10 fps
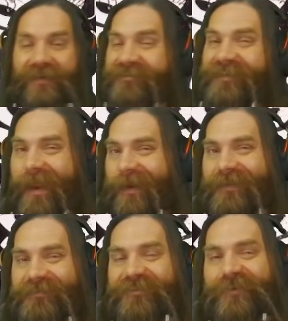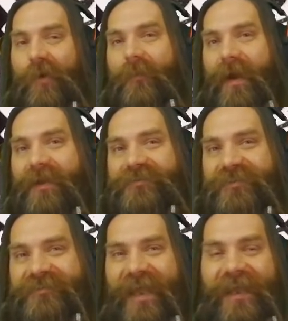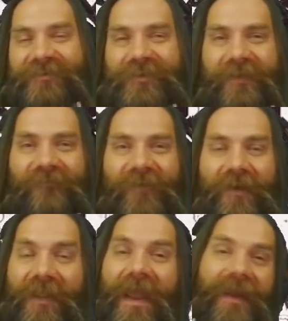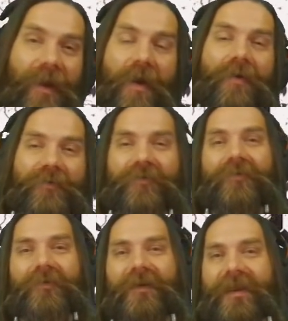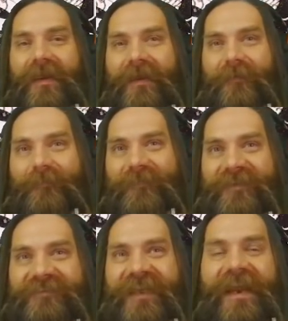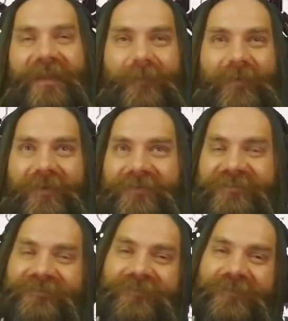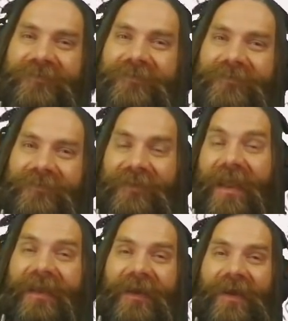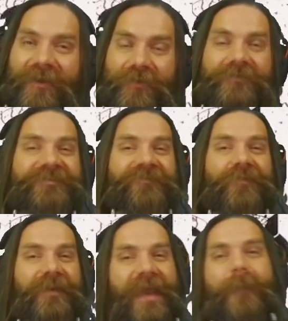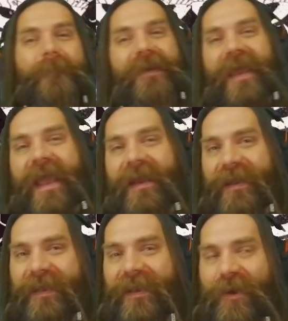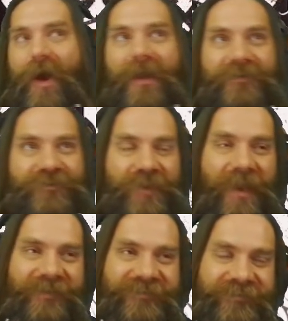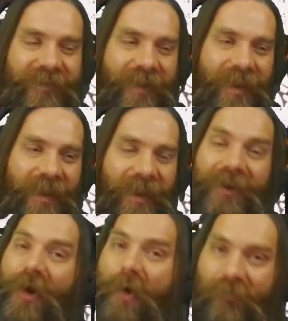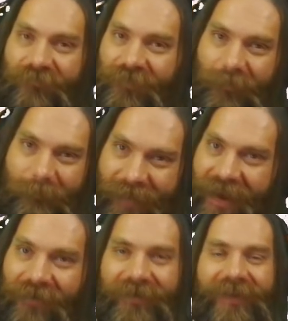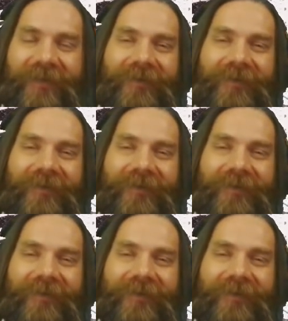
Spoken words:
sanity so much, because I actually felt like, oh, cool, the sanity pills feel like a useful game mechanic and not just an overbearing